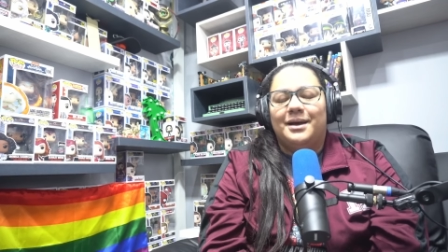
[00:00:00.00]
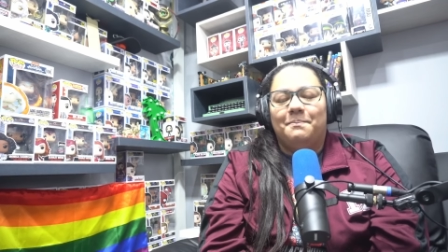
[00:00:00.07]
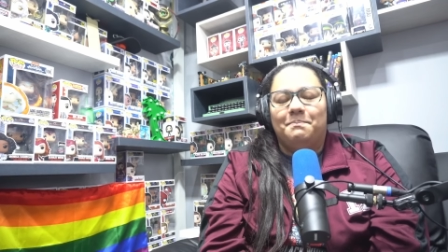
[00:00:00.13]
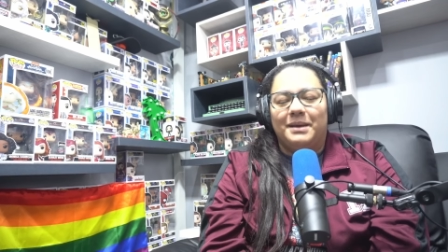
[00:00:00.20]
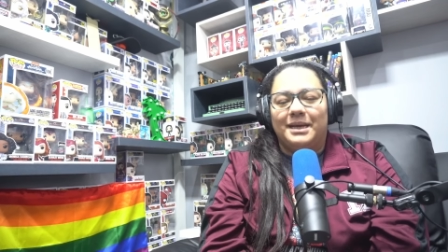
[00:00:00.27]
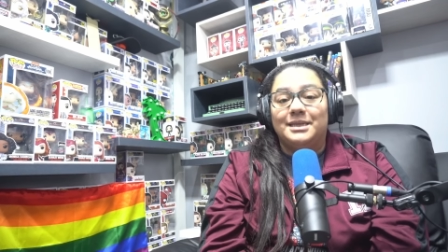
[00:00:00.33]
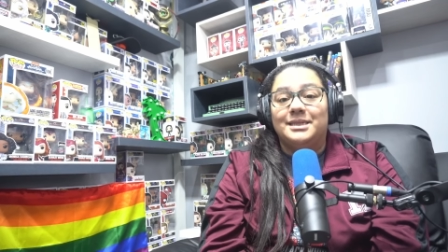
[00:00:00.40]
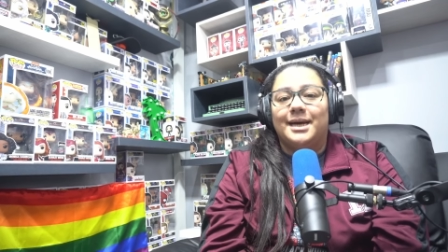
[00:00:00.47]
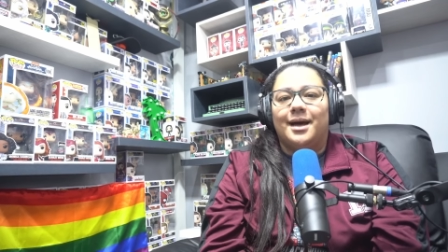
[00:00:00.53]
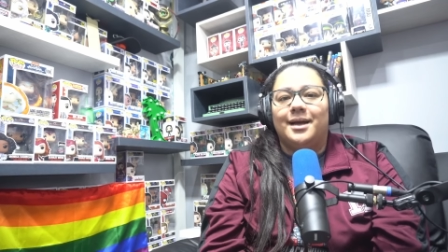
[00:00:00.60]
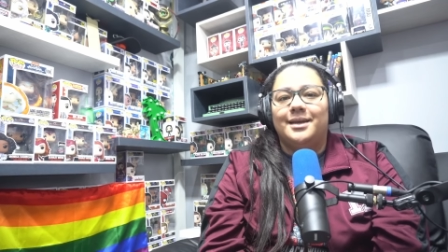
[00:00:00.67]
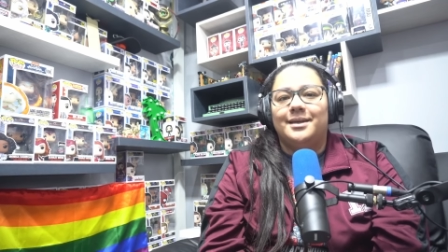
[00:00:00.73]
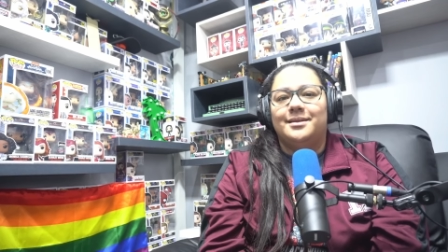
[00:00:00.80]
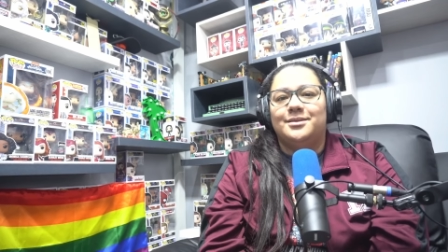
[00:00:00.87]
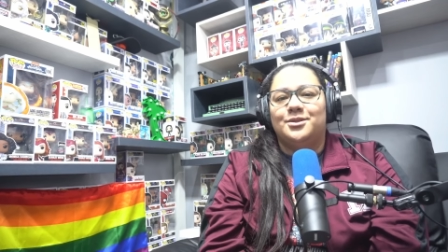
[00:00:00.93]
been
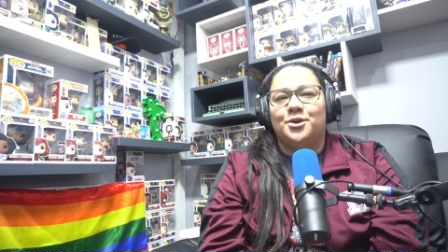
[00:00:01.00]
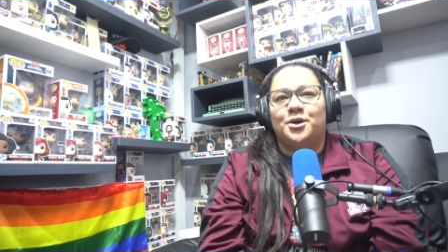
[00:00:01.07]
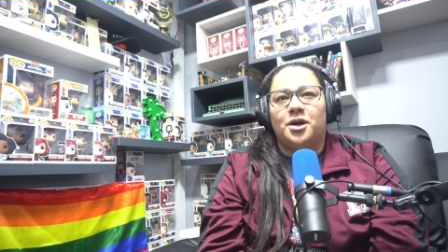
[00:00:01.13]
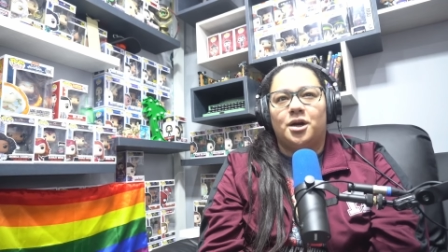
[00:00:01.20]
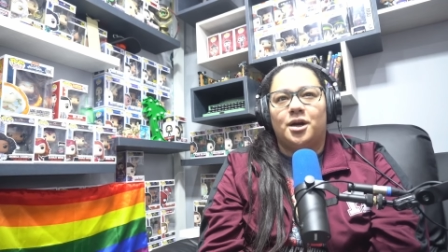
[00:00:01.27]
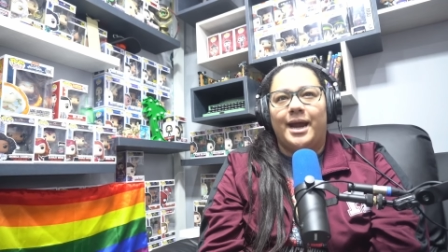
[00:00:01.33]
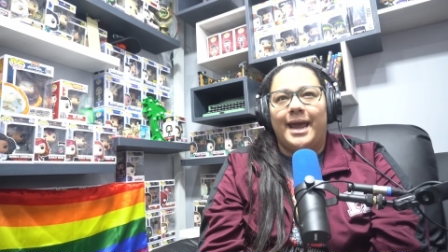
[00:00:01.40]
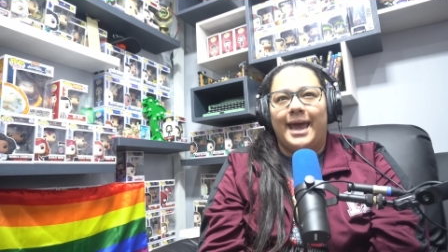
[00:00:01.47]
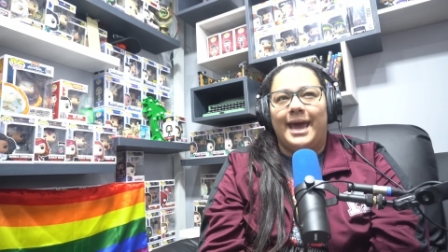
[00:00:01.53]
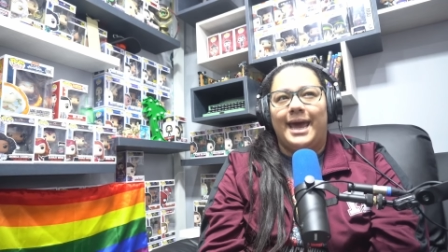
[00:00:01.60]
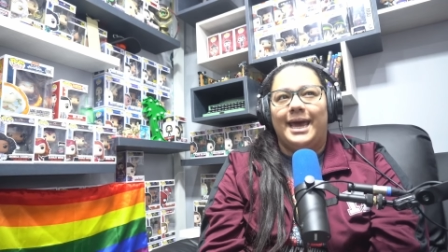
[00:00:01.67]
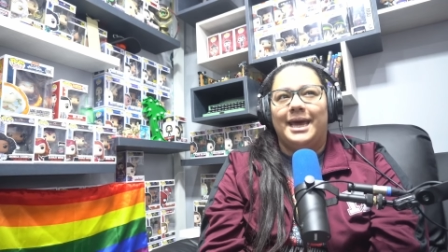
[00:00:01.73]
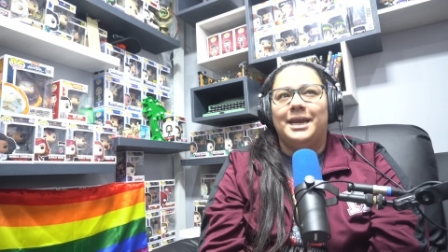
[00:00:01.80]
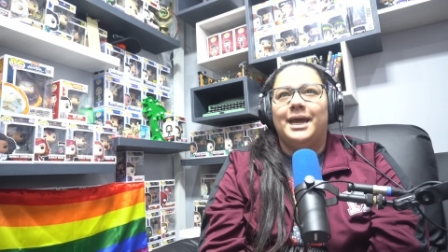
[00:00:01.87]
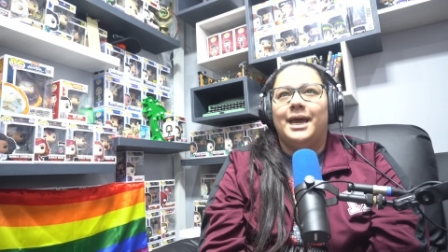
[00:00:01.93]
done to her
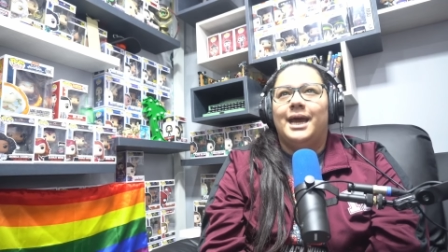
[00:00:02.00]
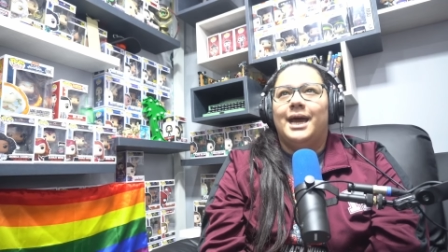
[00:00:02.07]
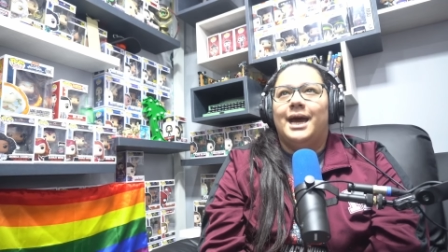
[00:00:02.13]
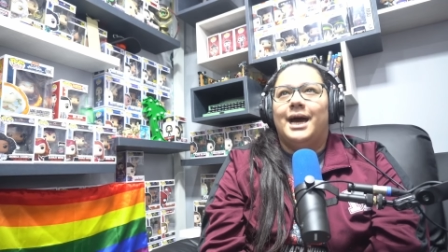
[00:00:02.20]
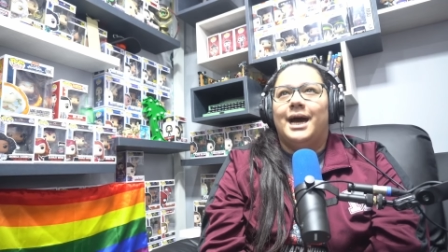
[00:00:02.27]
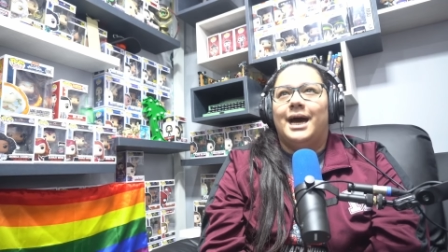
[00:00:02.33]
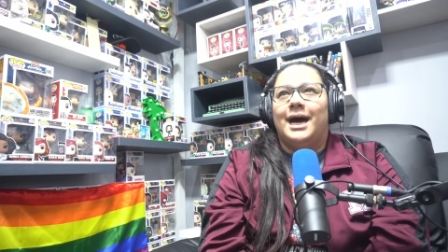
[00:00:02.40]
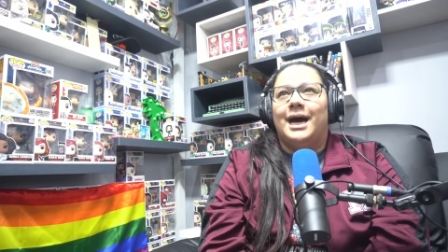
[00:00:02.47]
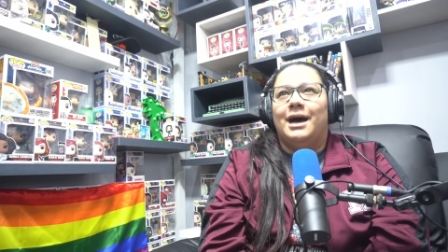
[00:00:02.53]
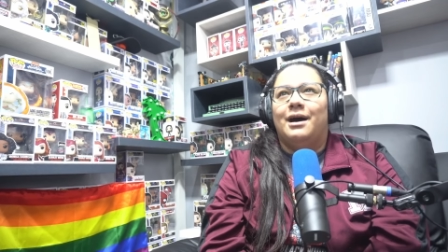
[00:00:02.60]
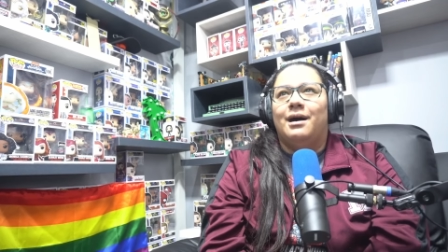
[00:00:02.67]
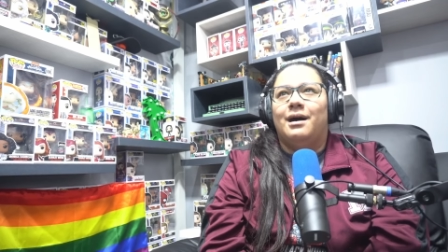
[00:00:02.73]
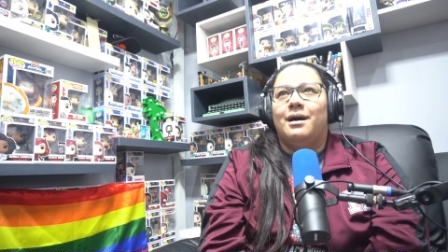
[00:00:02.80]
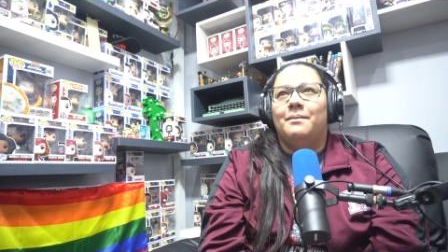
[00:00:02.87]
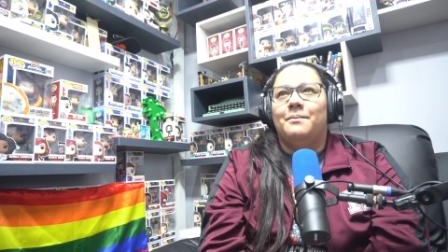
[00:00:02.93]
head
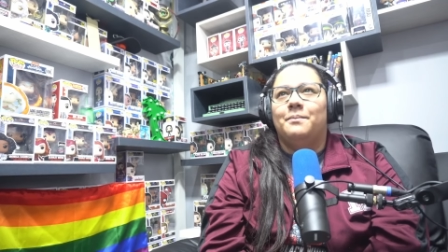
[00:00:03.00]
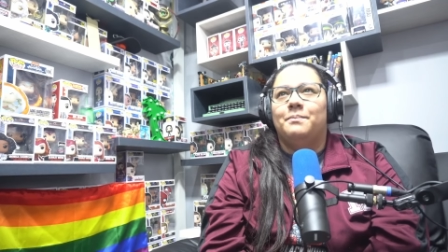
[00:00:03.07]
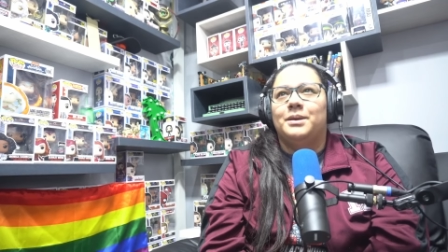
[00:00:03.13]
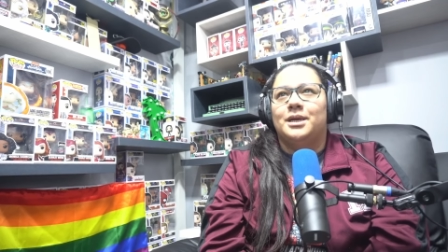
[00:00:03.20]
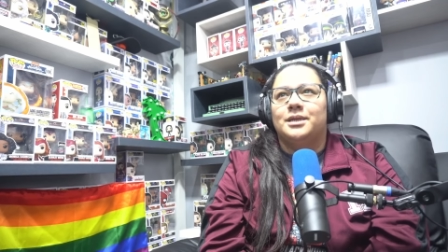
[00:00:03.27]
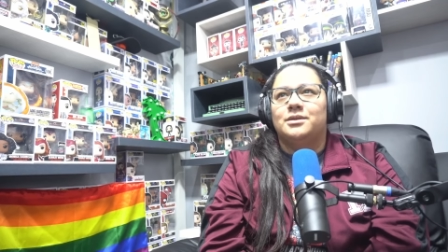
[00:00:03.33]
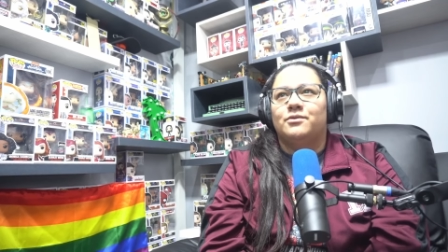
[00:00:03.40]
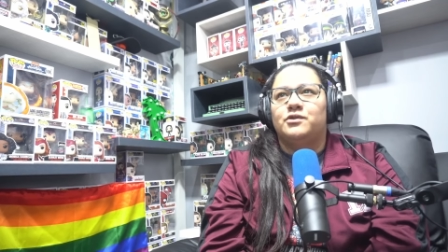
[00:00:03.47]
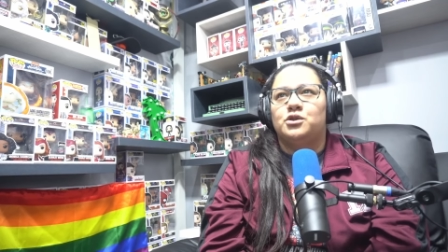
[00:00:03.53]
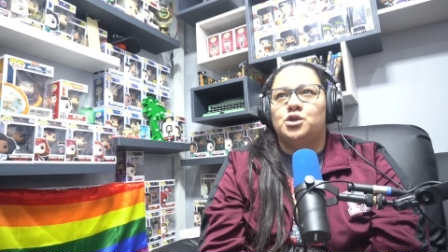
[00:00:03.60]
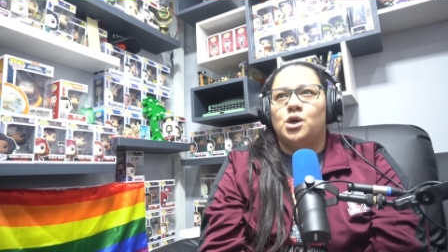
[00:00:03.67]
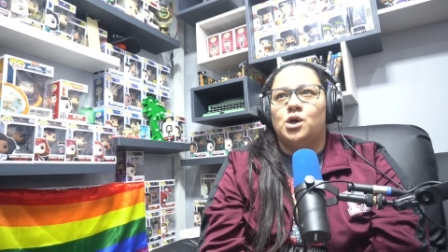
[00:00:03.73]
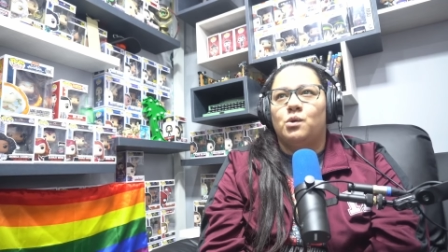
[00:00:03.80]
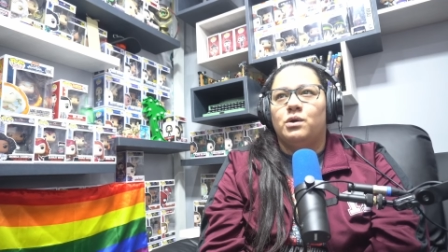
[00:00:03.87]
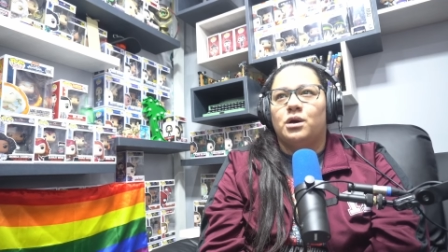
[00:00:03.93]
uh, because of the
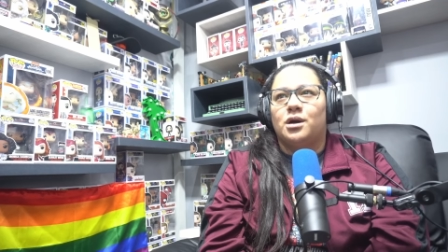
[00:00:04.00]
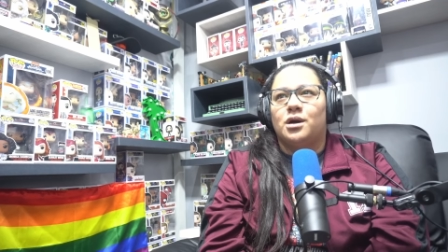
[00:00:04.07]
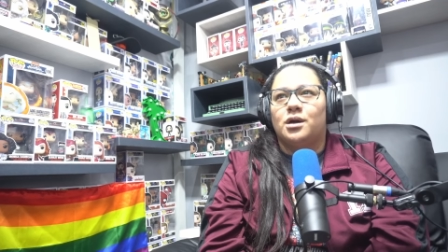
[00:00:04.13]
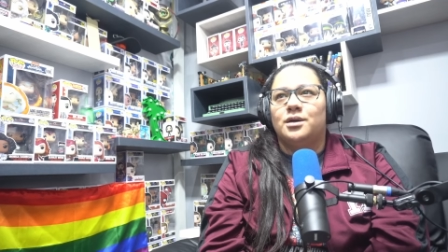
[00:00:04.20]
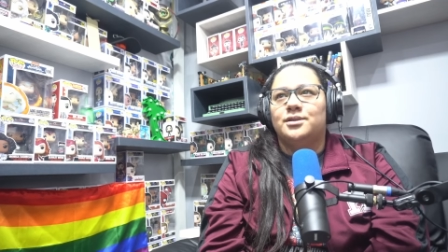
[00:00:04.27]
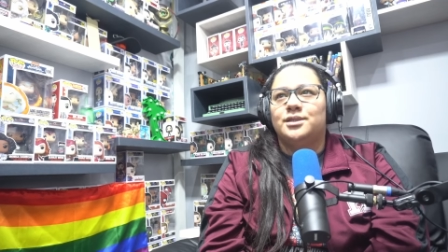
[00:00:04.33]
Joker.